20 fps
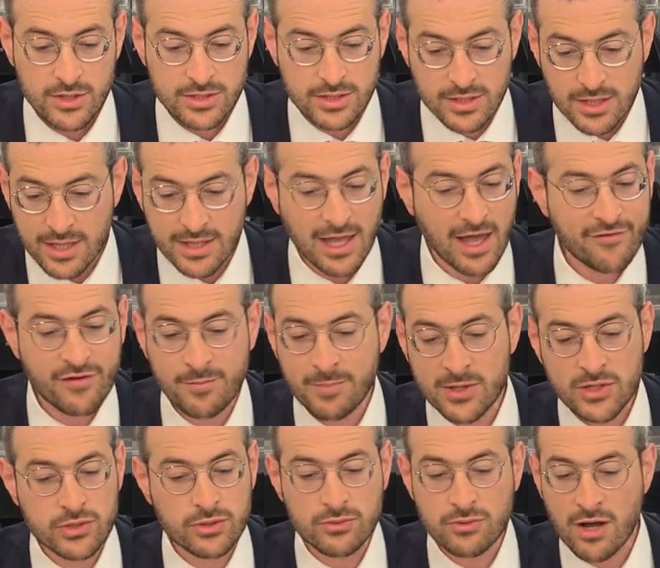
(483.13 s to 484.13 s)
So then,
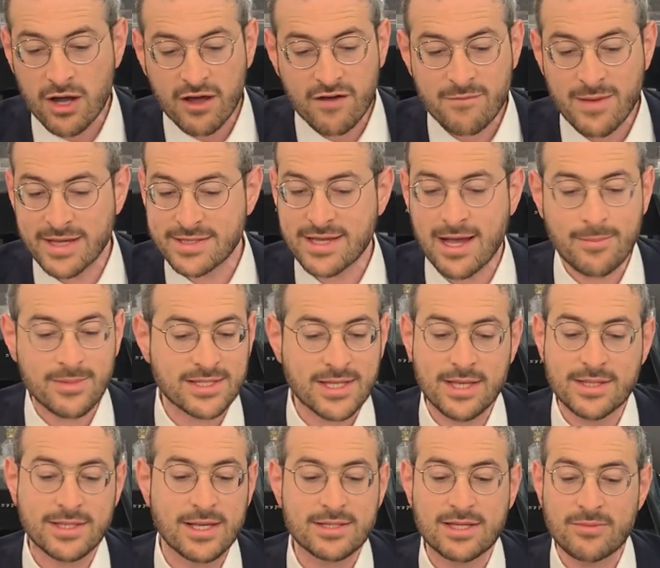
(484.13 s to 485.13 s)

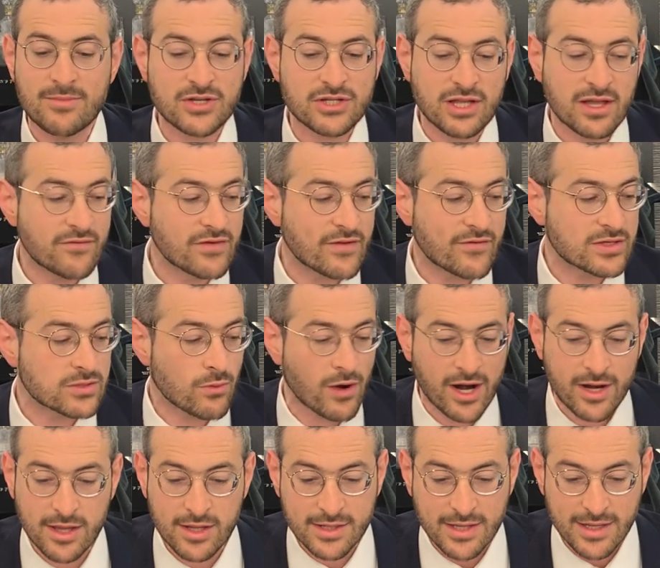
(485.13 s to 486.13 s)
then says the mission, even if it's
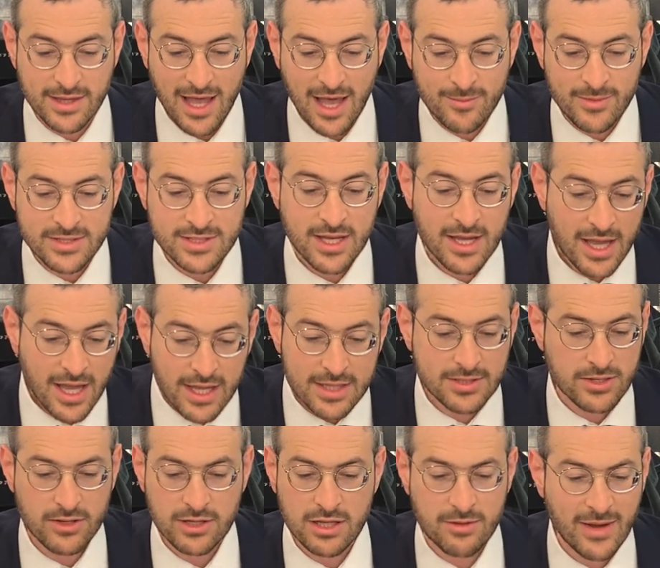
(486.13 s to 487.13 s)
wider than 10 amas,
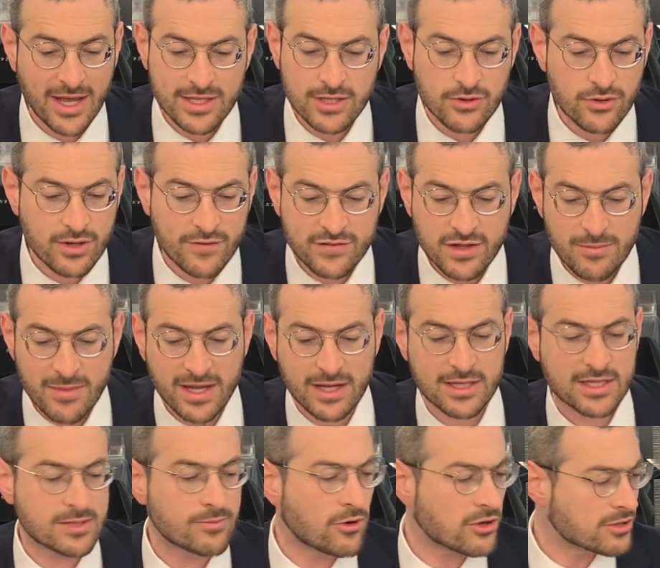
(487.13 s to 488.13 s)
in Tzarchlamite, you don't have to make
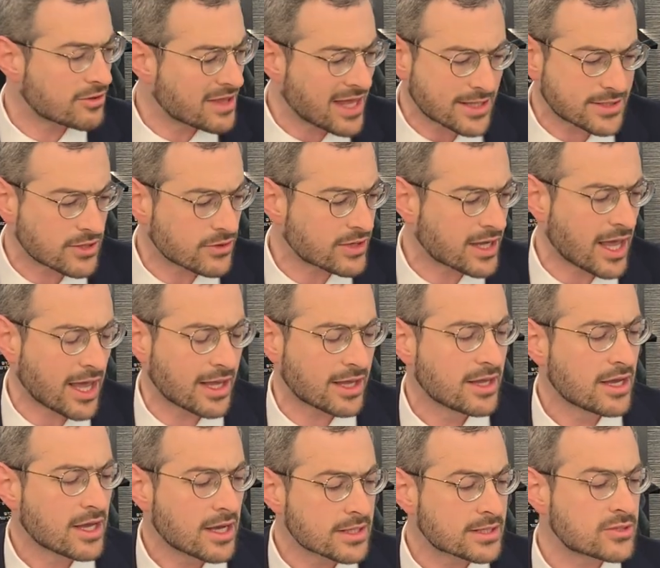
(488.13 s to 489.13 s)
it smaller, that's
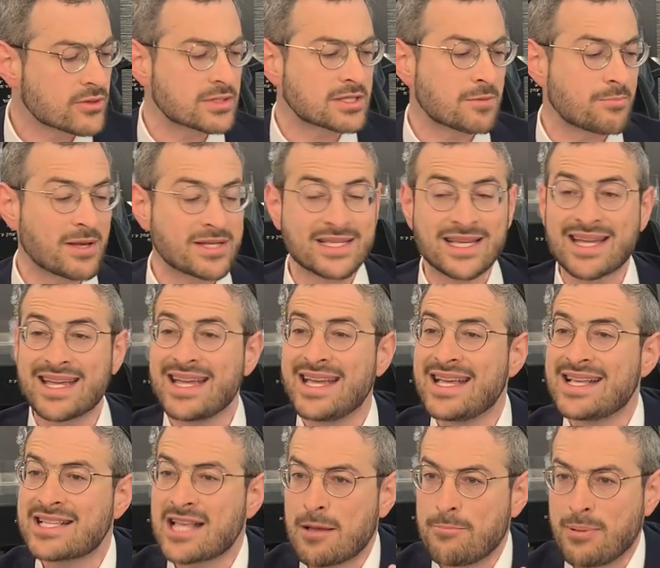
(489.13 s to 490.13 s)
okay, but Surisa Pesach
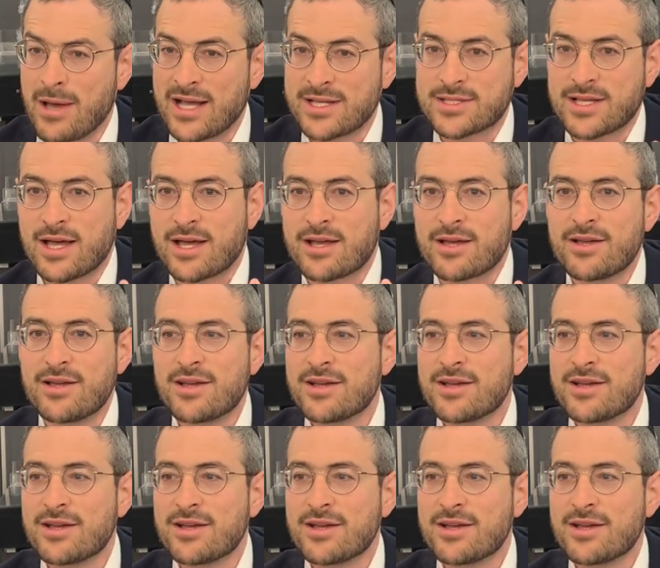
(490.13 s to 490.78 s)
is a Pesach.